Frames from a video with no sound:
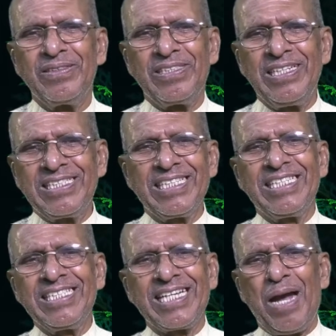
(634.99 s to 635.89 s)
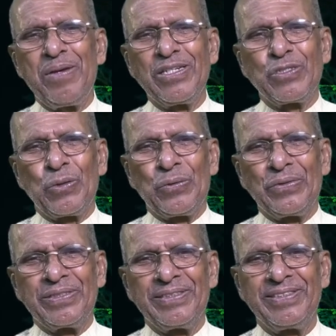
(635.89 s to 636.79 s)
Jesus is coming
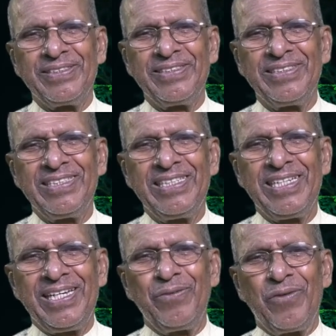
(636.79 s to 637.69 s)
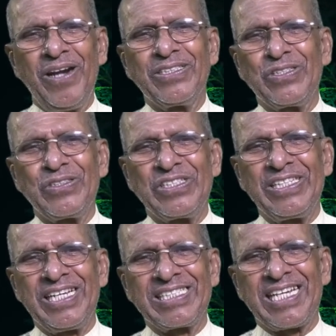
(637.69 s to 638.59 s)
soon. He wants to
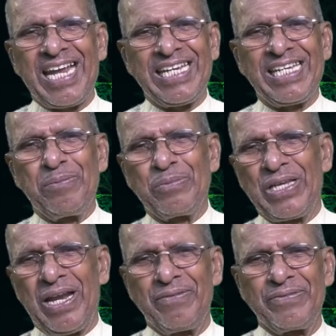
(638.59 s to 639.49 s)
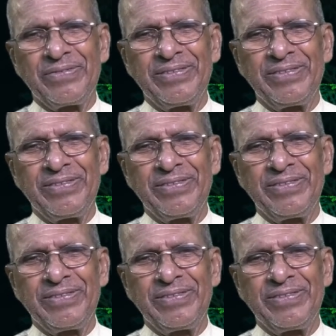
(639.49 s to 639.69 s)
see us like Himself.